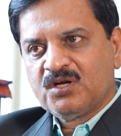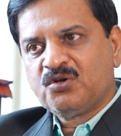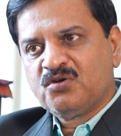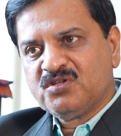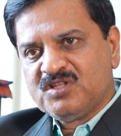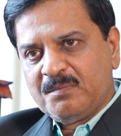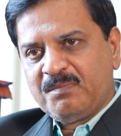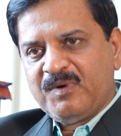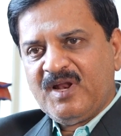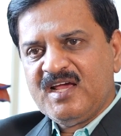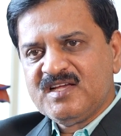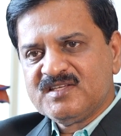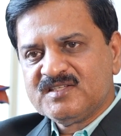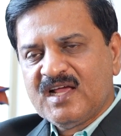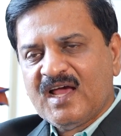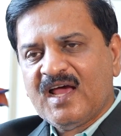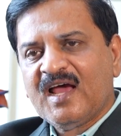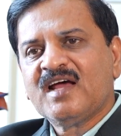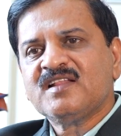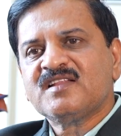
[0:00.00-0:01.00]
to the place
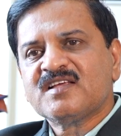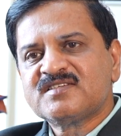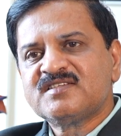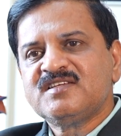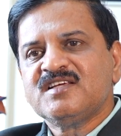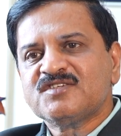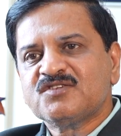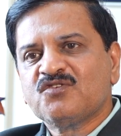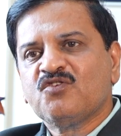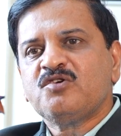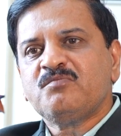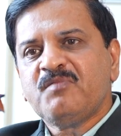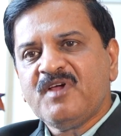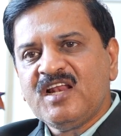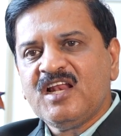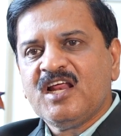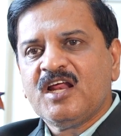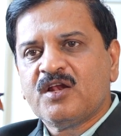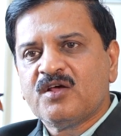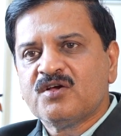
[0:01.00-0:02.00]
and the stress could be
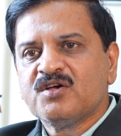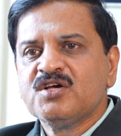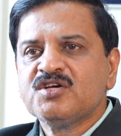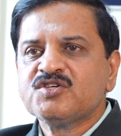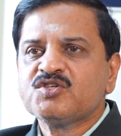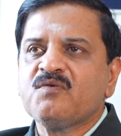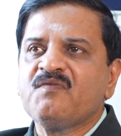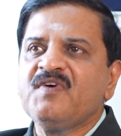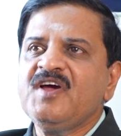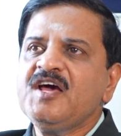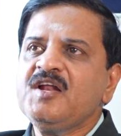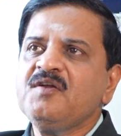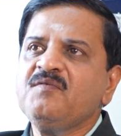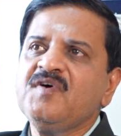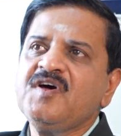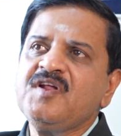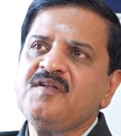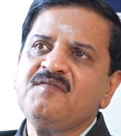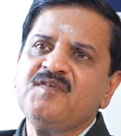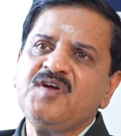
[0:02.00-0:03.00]
relieved. So,
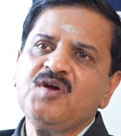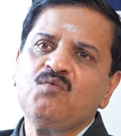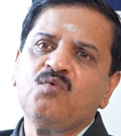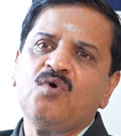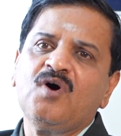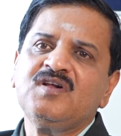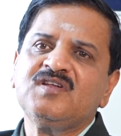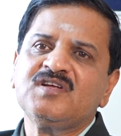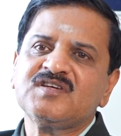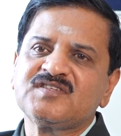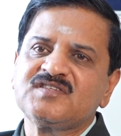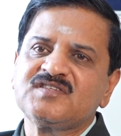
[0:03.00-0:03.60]
wherever we want the